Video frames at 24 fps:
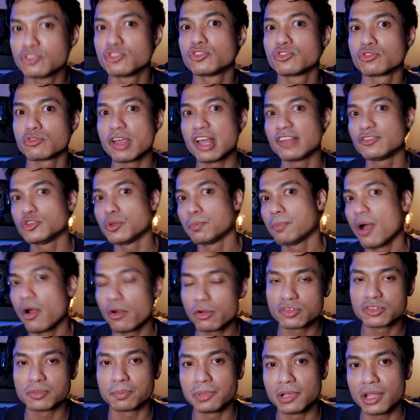don't stress your
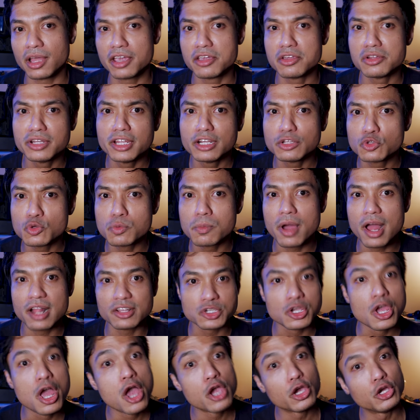power supply unit too
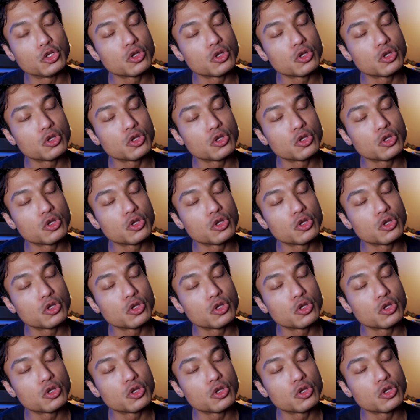much,